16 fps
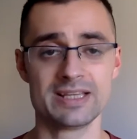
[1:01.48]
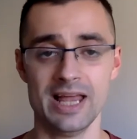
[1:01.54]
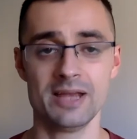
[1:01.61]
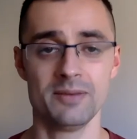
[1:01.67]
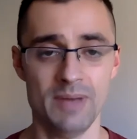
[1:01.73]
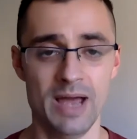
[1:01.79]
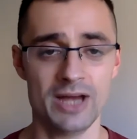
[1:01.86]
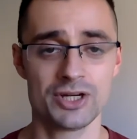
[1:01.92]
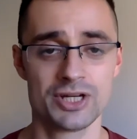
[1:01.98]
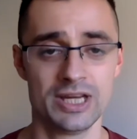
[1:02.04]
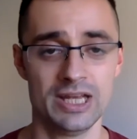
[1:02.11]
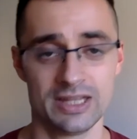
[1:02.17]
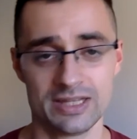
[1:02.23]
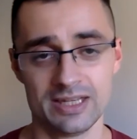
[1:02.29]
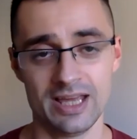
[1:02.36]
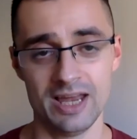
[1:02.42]
like Bash,
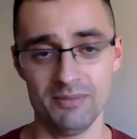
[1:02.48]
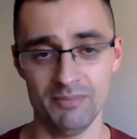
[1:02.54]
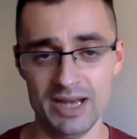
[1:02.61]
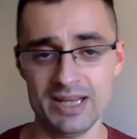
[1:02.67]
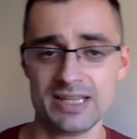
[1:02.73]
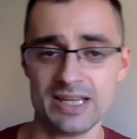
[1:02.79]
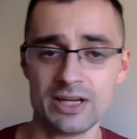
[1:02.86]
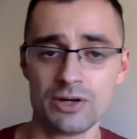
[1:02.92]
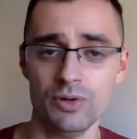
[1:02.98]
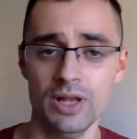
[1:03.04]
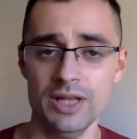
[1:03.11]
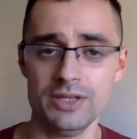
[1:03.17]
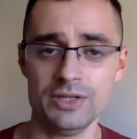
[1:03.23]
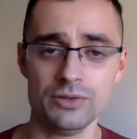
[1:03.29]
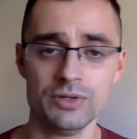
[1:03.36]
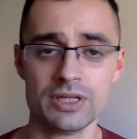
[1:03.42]
Git, and MySQL,
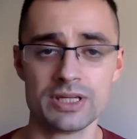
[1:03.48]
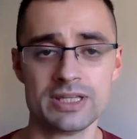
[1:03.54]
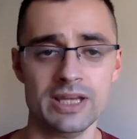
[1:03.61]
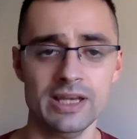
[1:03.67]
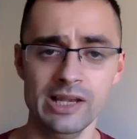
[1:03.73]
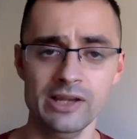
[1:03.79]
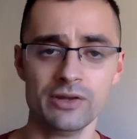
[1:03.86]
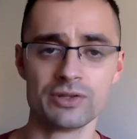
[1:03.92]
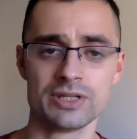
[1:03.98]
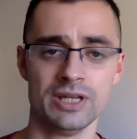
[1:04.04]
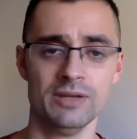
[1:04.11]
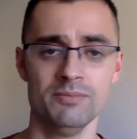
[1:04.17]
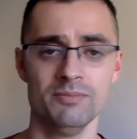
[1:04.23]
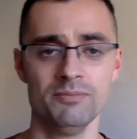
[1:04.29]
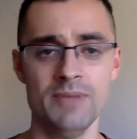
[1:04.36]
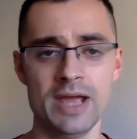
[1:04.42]
and Unix, and Linux,
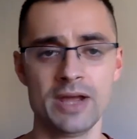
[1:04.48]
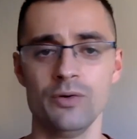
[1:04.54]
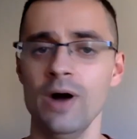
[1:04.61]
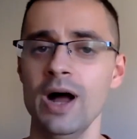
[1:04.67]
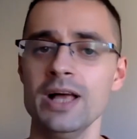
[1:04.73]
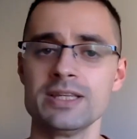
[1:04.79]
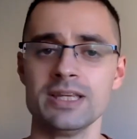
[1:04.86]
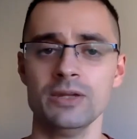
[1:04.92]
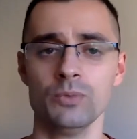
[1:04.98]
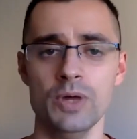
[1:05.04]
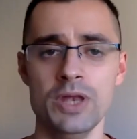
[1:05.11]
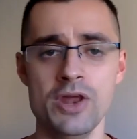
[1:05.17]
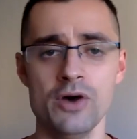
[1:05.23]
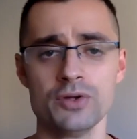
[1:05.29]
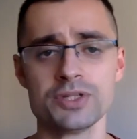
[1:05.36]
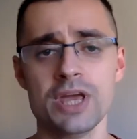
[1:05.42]
and Mac OS, and
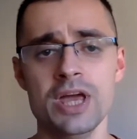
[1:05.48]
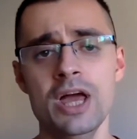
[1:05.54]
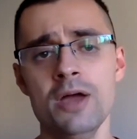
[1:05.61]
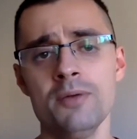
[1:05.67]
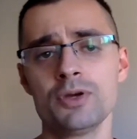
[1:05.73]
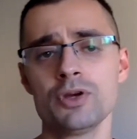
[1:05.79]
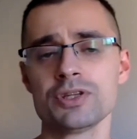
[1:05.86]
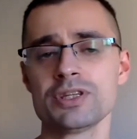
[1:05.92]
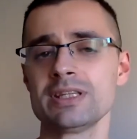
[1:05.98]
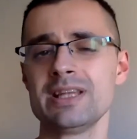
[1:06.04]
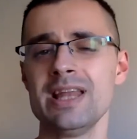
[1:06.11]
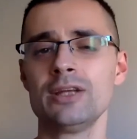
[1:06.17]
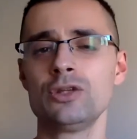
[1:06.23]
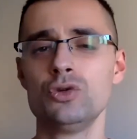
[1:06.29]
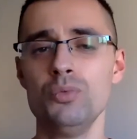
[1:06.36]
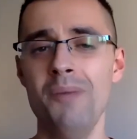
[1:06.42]
Windows, because
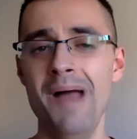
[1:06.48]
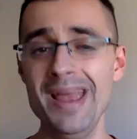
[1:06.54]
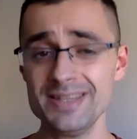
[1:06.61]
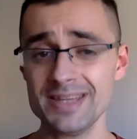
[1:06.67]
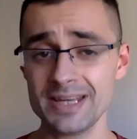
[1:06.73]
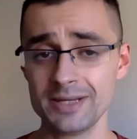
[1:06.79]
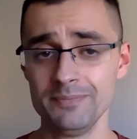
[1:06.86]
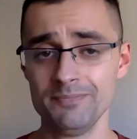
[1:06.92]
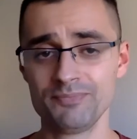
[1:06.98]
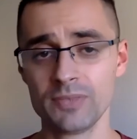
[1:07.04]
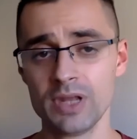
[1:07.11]
it's too basic.